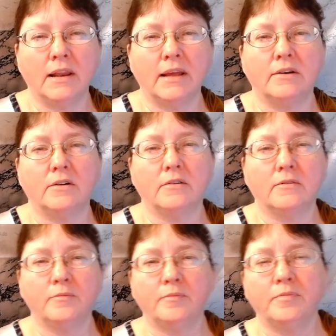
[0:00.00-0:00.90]
later.
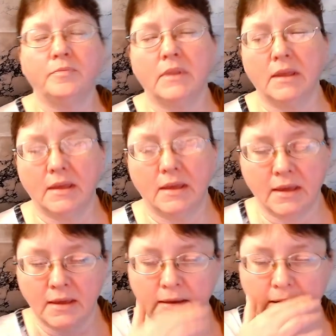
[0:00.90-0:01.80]

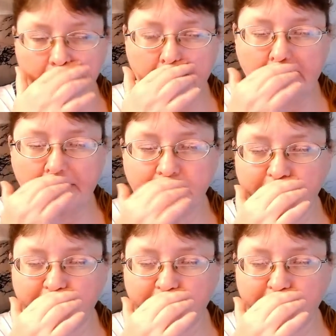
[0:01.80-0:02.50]
And um,